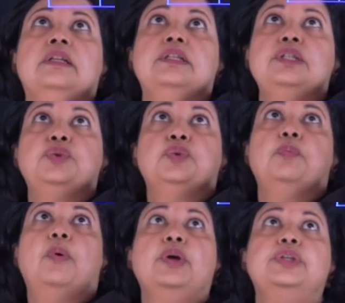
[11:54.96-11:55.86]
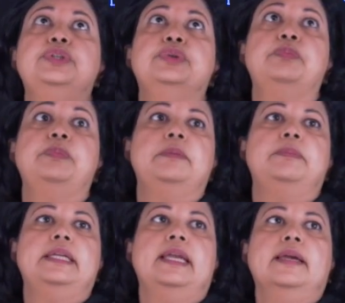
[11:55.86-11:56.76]
this is 2.2
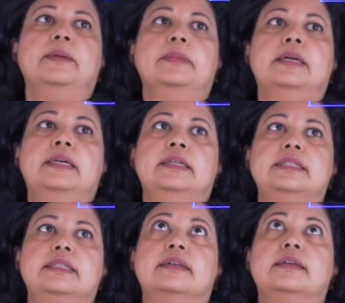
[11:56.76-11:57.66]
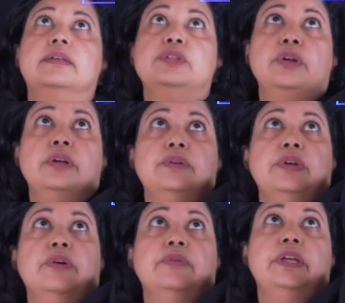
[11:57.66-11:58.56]
ppm. So
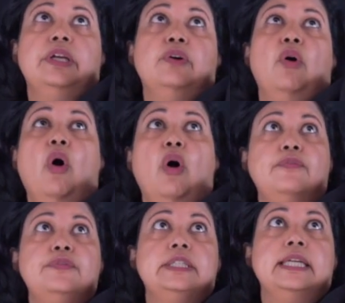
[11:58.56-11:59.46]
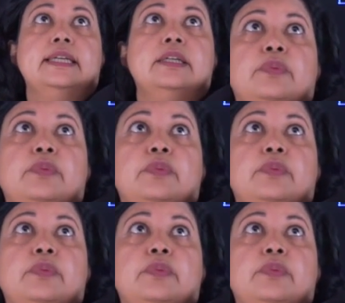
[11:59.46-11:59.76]
over here, offset,